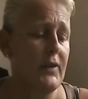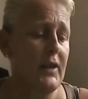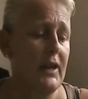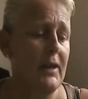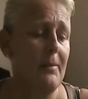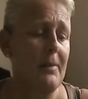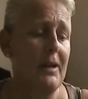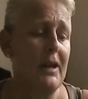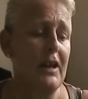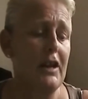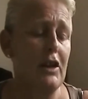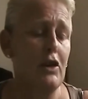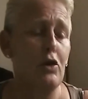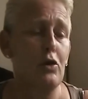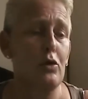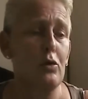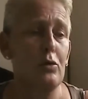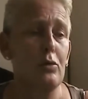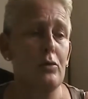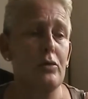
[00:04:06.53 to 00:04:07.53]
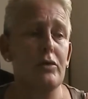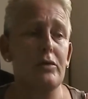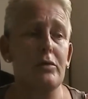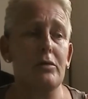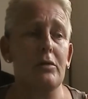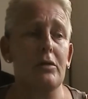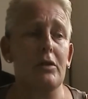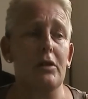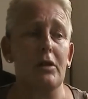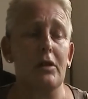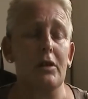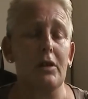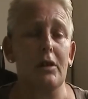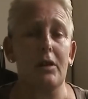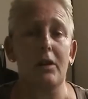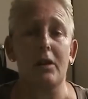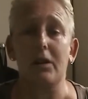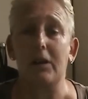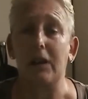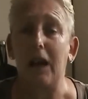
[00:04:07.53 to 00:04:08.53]
They may use
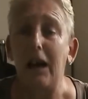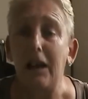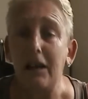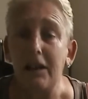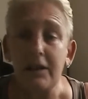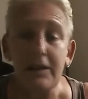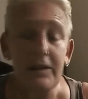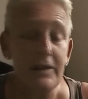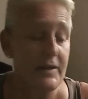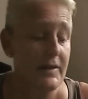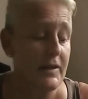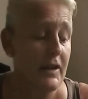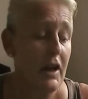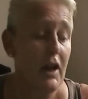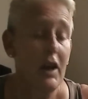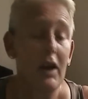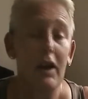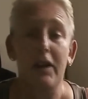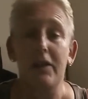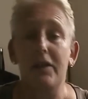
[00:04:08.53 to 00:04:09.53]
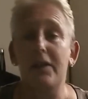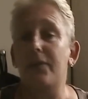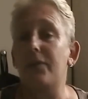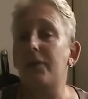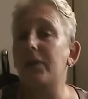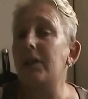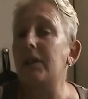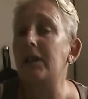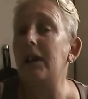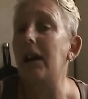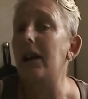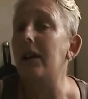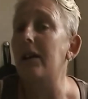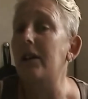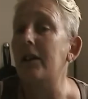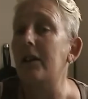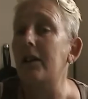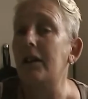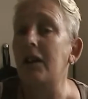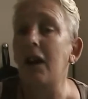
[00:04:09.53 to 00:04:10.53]
colours, different
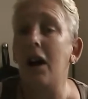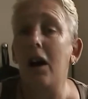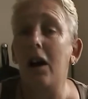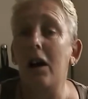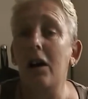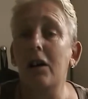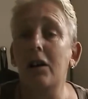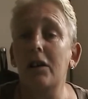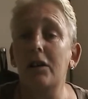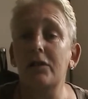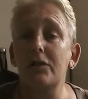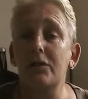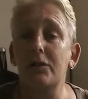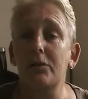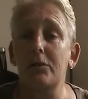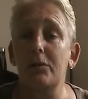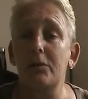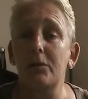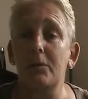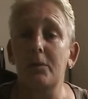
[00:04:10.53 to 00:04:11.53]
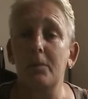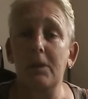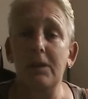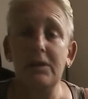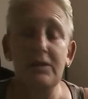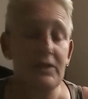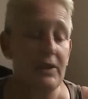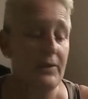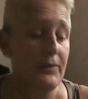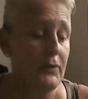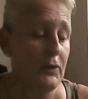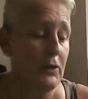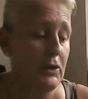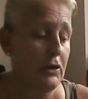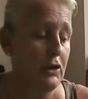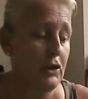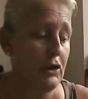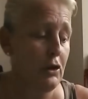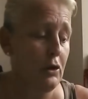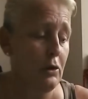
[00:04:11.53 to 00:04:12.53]
colour cars, or the ones that follow
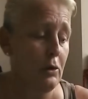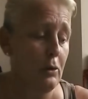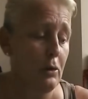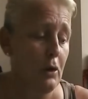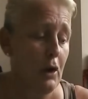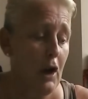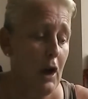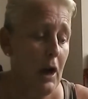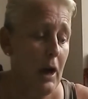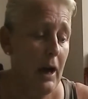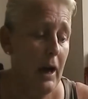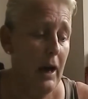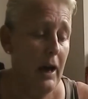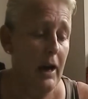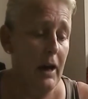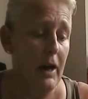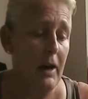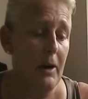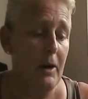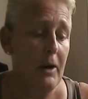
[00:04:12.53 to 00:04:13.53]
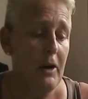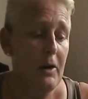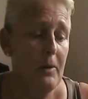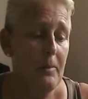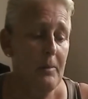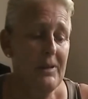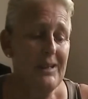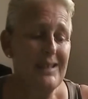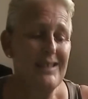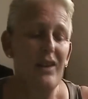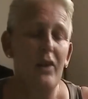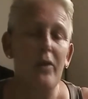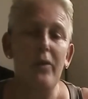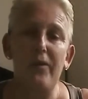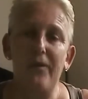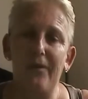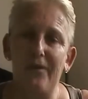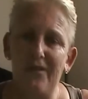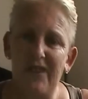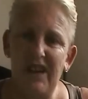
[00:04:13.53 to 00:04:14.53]
you, but there's no
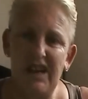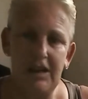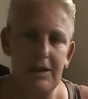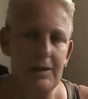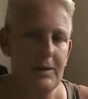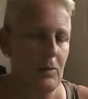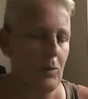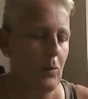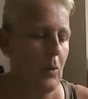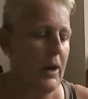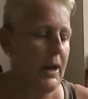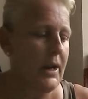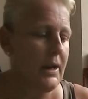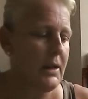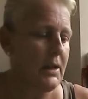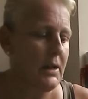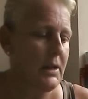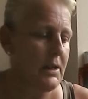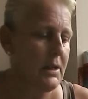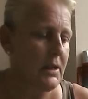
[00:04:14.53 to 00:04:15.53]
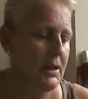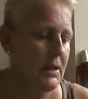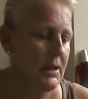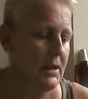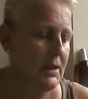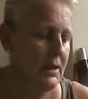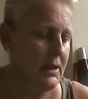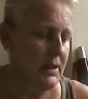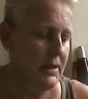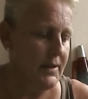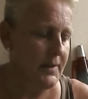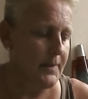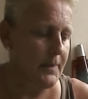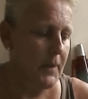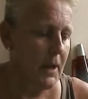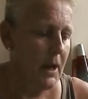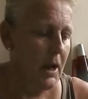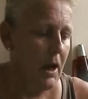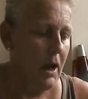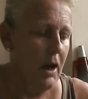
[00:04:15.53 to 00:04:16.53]
fixed way that it is.
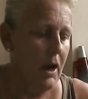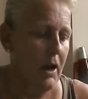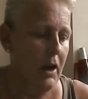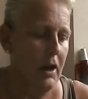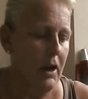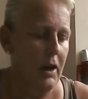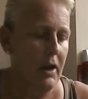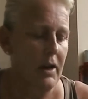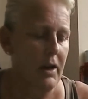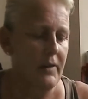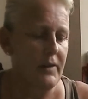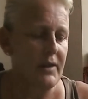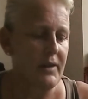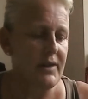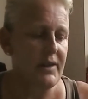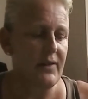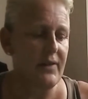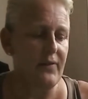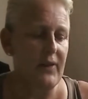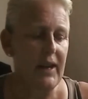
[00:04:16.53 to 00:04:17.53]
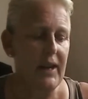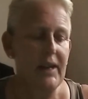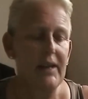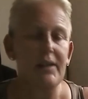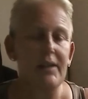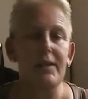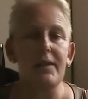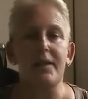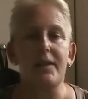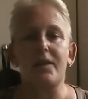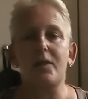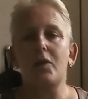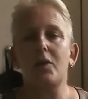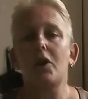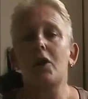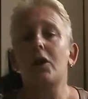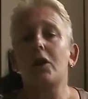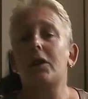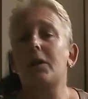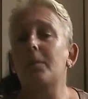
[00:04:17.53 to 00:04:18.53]
The surveillance
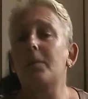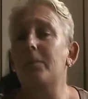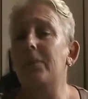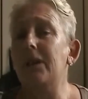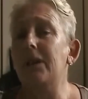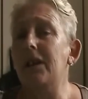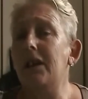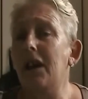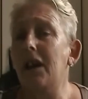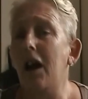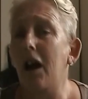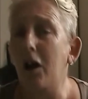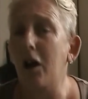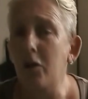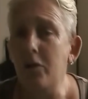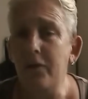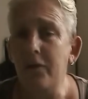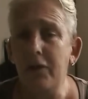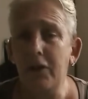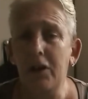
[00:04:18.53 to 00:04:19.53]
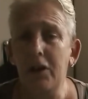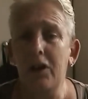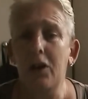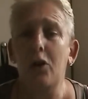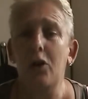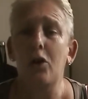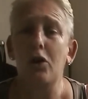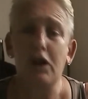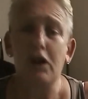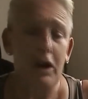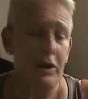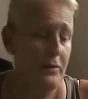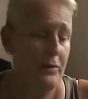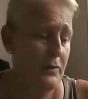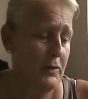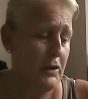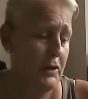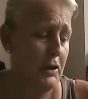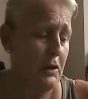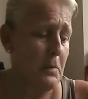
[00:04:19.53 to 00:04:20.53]
can be overt or
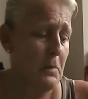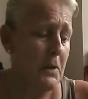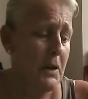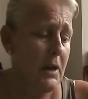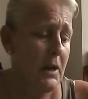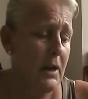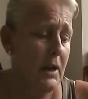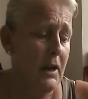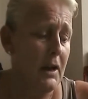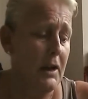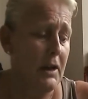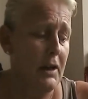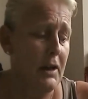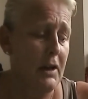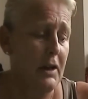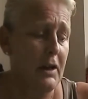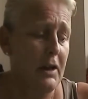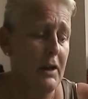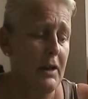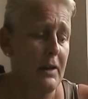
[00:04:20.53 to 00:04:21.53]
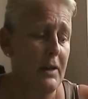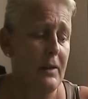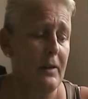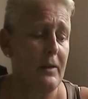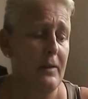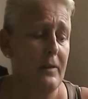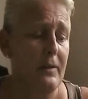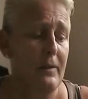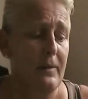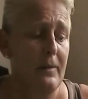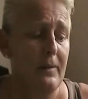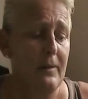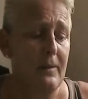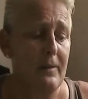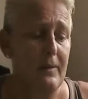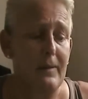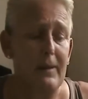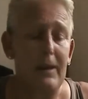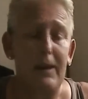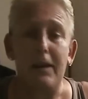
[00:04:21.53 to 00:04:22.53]
covert.
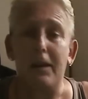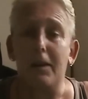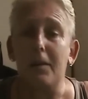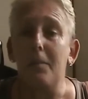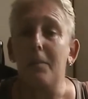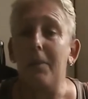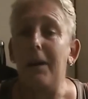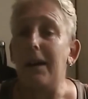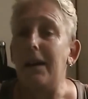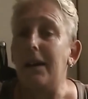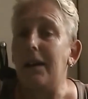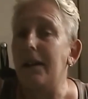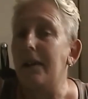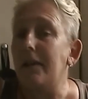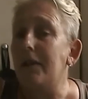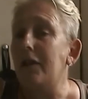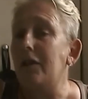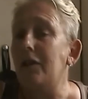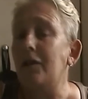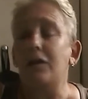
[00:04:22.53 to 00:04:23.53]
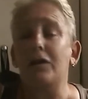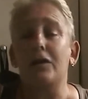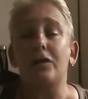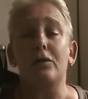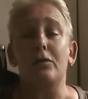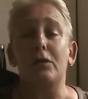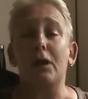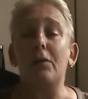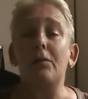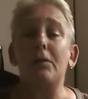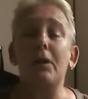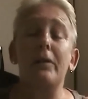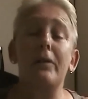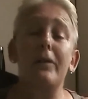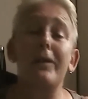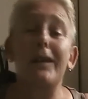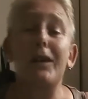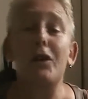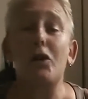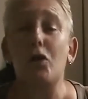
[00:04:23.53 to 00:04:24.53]
They can make it that you don't know they're
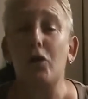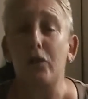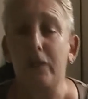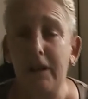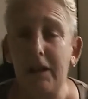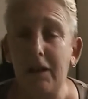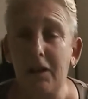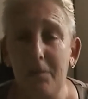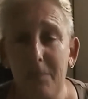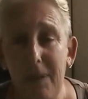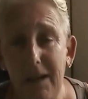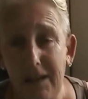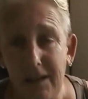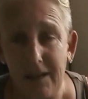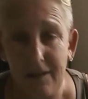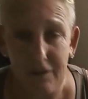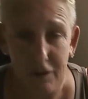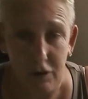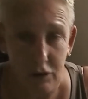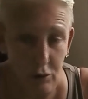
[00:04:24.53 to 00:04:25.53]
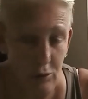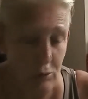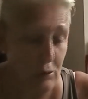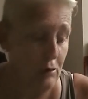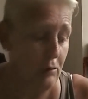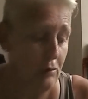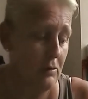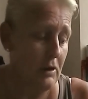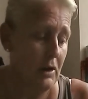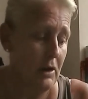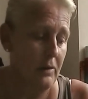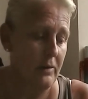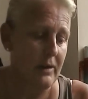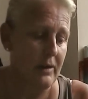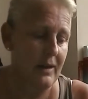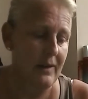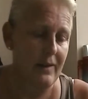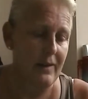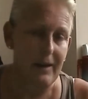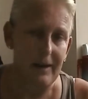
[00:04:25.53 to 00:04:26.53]
there, or they can make it that you do know
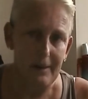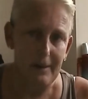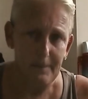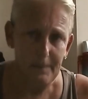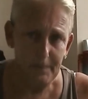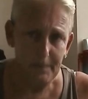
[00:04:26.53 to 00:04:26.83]
they're there.